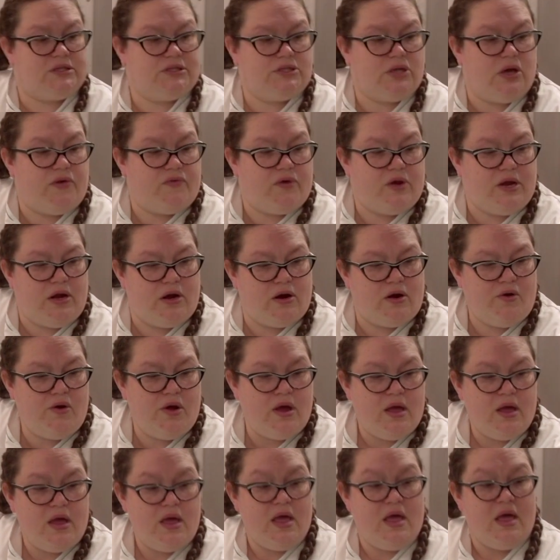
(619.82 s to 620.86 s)
this over here,
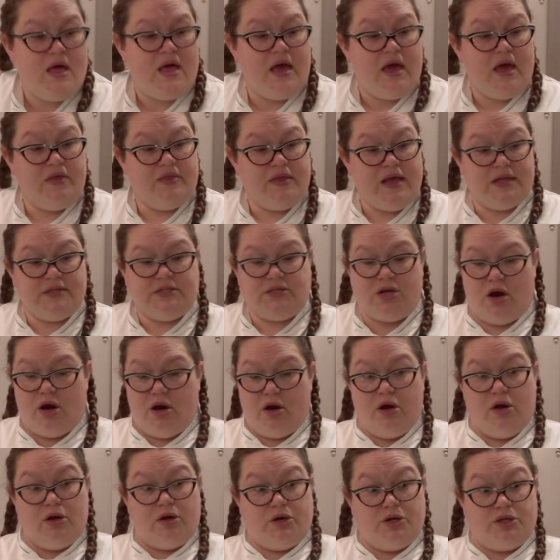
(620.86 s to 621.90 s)
and that's
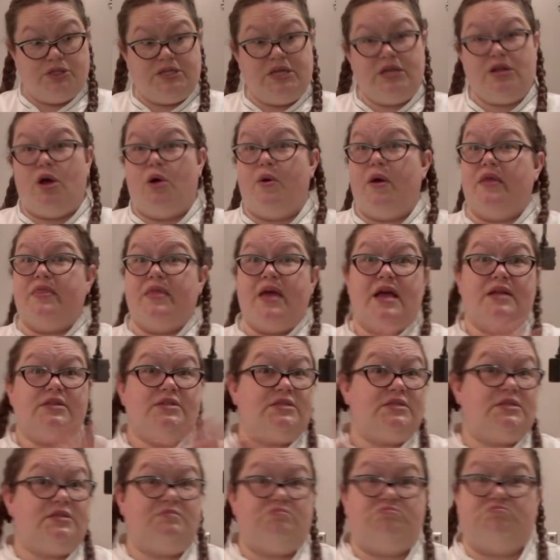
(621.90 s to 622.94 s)
our curtido, and that
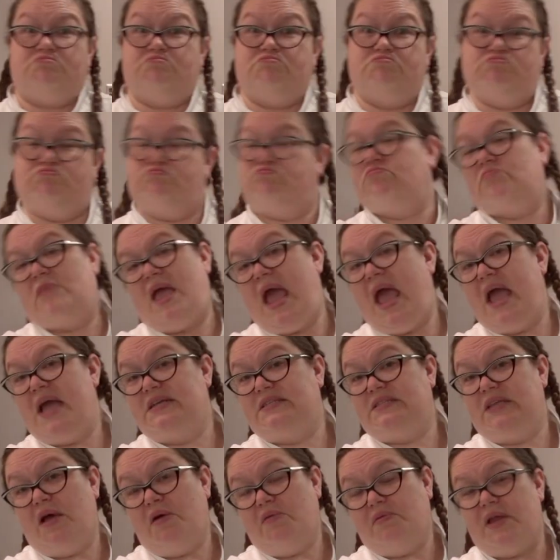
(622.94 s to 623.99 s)
just
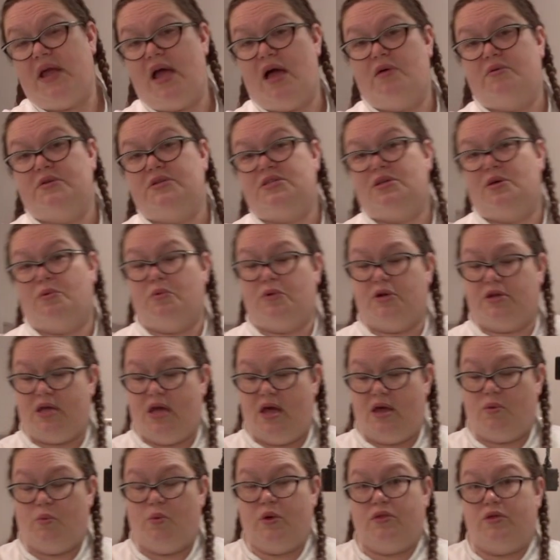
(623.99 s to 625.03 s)
hangs out now until we're
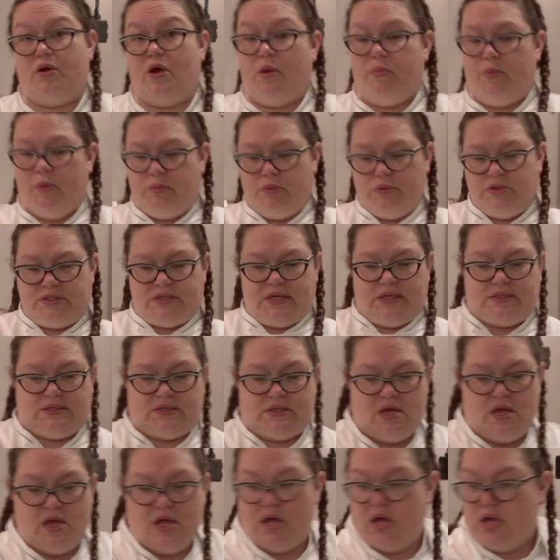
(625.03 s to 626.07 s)
done with our
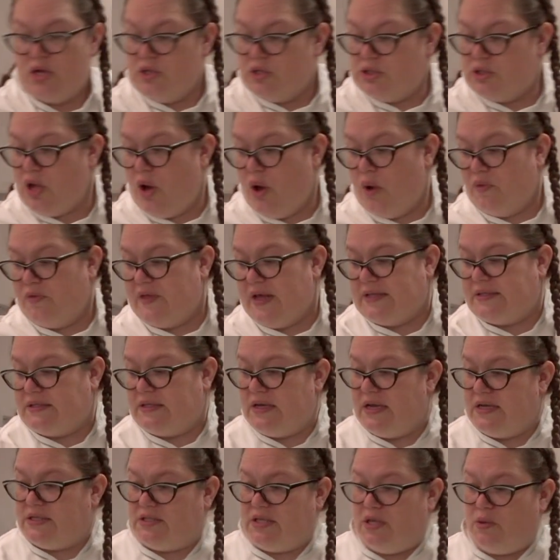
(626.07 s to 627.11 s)
pupusas. So that's the
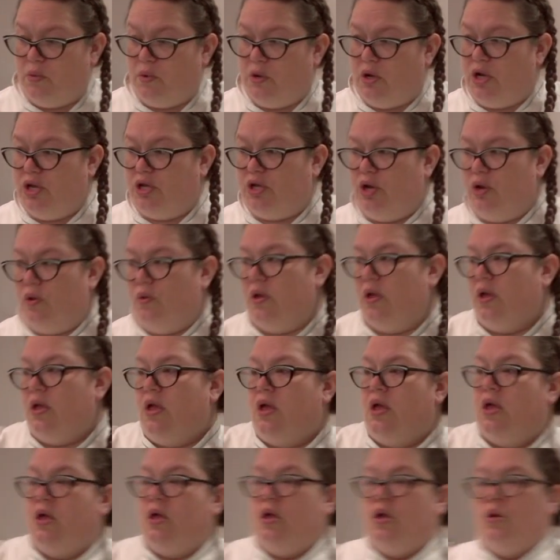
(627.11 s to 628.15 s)
next thing we're gonna do.
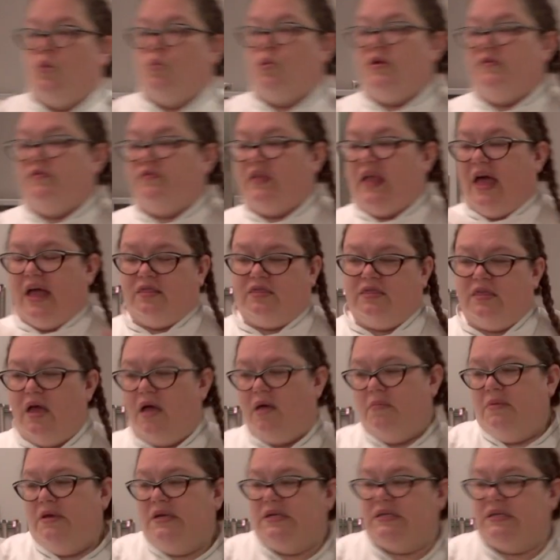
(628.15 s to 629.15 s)
We've let them